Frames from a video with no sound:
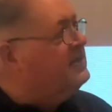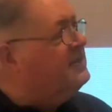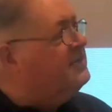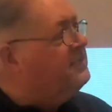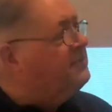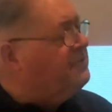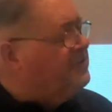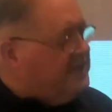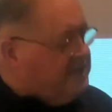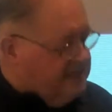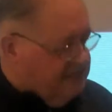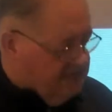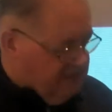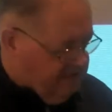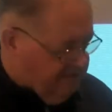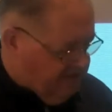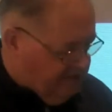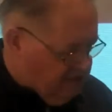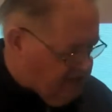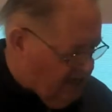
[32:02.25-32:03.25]
23
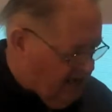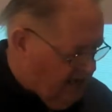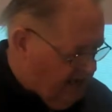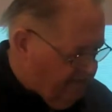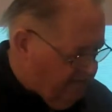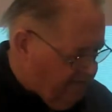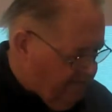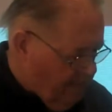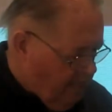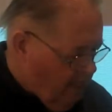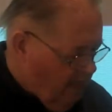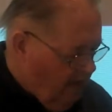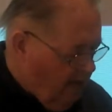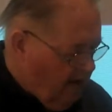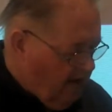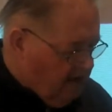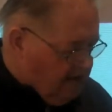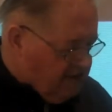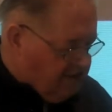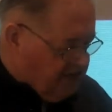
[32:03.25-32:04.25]
years of his life,
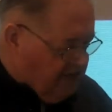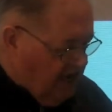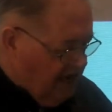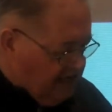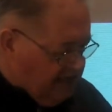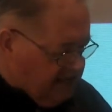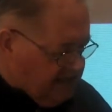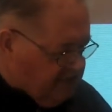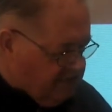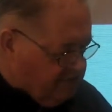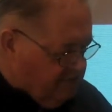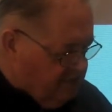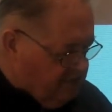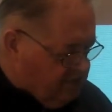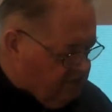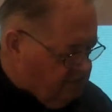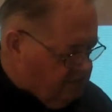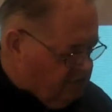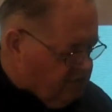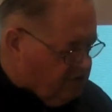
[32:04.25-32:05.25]
Xenakis
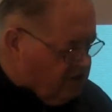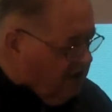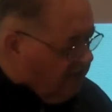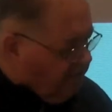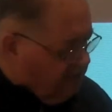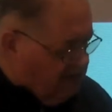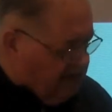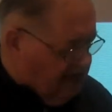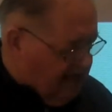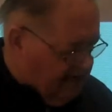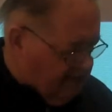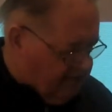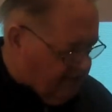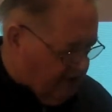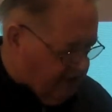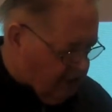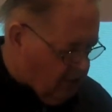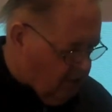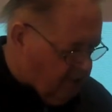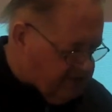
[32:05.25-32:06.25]
wrote several
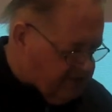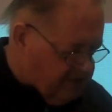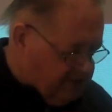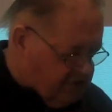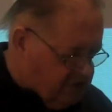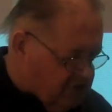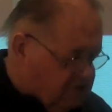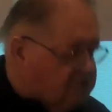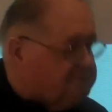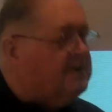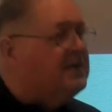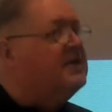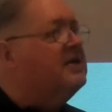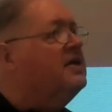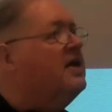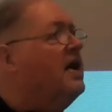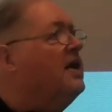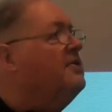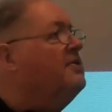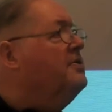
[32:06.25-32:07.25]
electronic compositions,
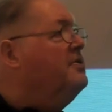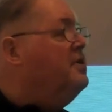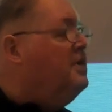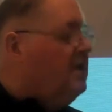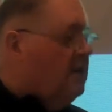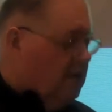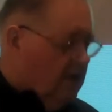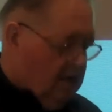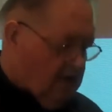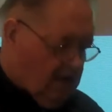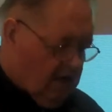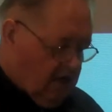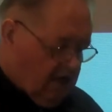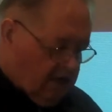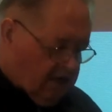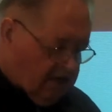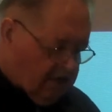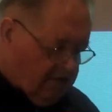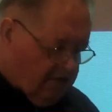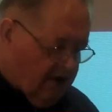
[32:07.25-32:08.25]
but none
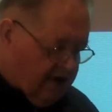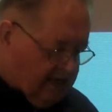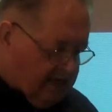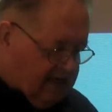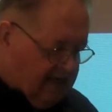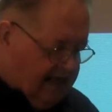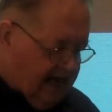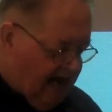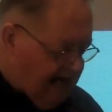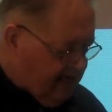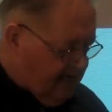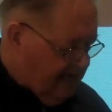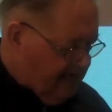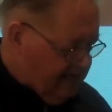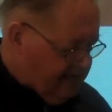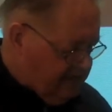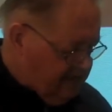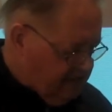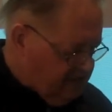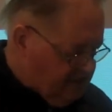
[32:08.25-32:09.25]
directly
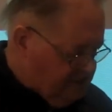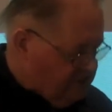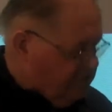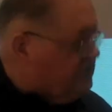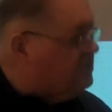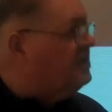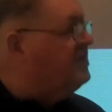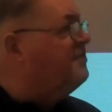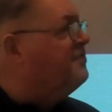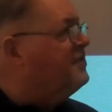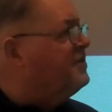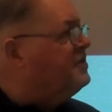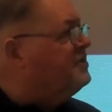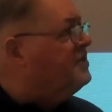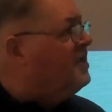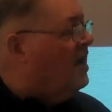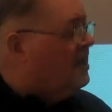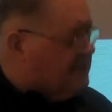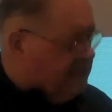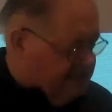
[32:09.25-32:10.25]
allied to
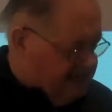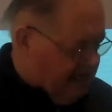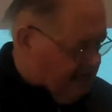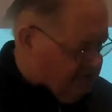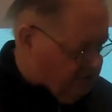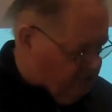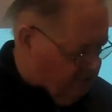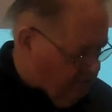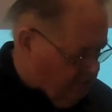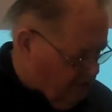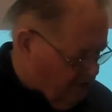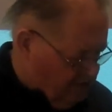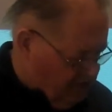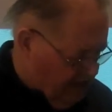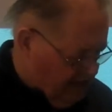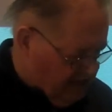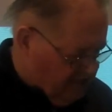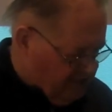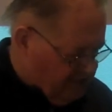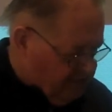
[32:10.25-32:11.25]
significant architectural
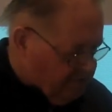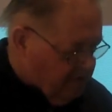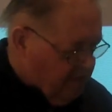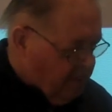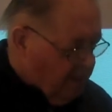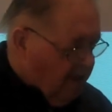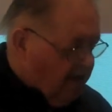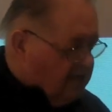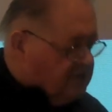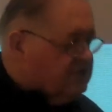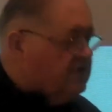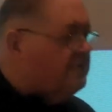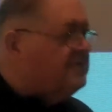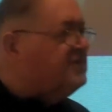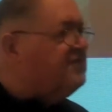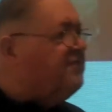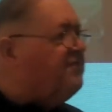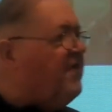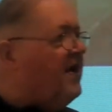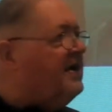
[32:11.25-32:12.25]
projects. So
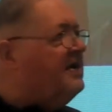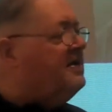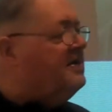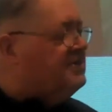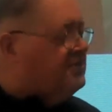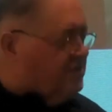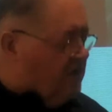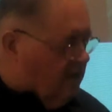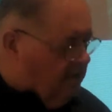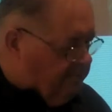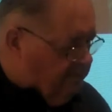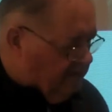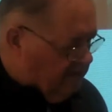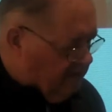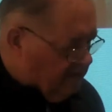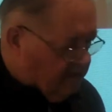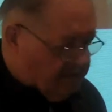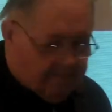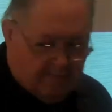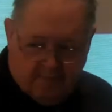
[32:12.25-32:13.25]
this final
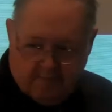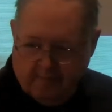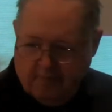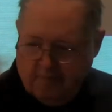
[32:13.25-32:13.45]
example,